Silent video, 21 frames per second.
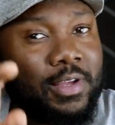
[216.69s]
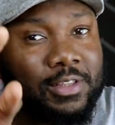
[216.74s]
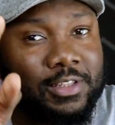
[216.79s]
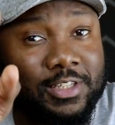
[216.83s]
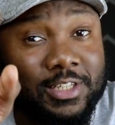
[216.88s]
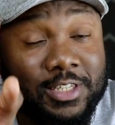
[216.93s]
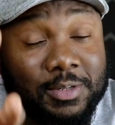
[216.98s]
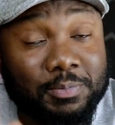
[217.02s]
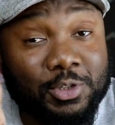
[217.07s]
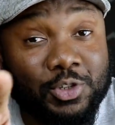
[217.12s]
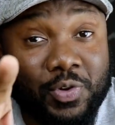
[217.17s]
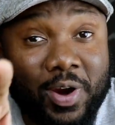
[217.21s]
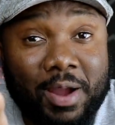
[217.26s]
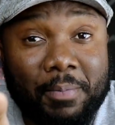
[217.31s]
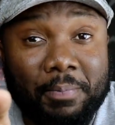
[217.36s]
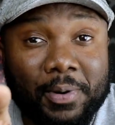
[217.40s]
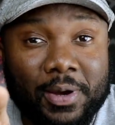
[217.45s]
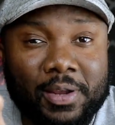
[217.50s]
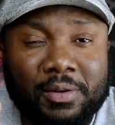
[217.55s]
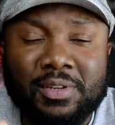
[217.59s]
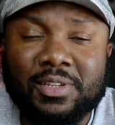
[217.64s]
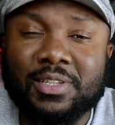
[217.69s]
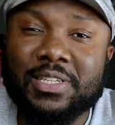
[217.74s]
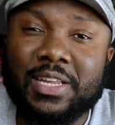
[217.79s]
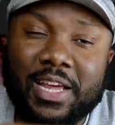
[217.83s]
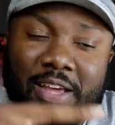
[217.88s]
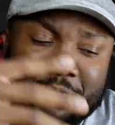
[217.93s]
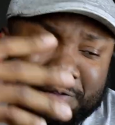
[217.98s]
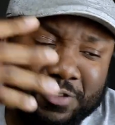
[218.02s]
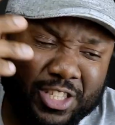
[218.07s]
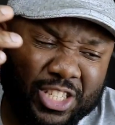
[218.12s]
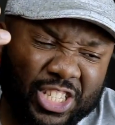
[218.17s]
the subscribe button, because I
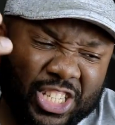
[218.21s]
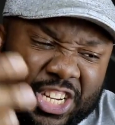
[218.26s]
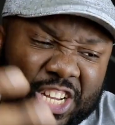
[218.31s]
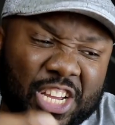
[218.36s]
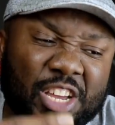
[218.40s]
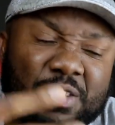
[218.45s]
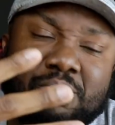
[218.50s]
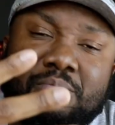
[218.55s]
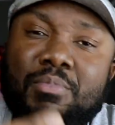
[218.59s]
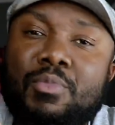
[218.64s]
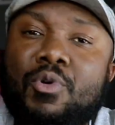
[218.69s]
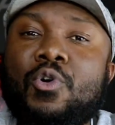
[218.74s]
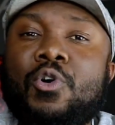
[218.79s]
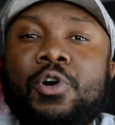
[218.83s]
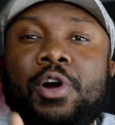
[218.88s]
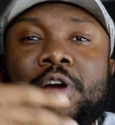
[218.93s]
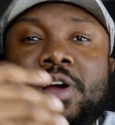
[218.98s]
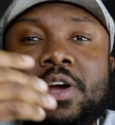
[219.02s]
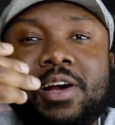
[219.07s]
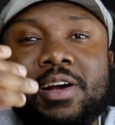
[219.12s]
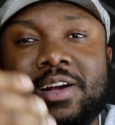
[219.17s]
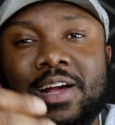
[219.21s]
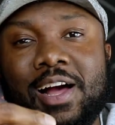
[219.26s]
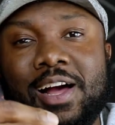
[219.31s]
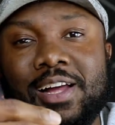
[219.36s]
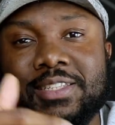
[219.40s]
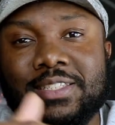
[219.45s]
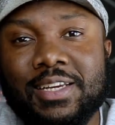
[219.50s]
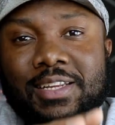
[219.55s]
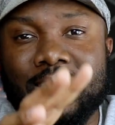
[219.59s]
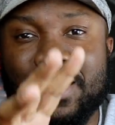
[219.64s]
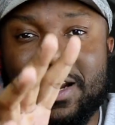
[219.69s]
have a ton more
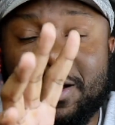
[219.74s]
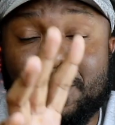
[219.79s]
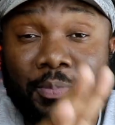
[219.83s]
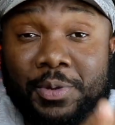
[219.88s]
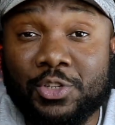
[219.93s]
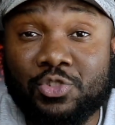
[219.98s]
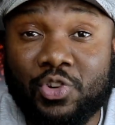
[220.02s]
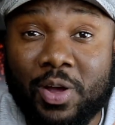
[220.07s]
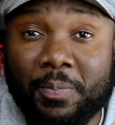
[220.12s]
content that I'll be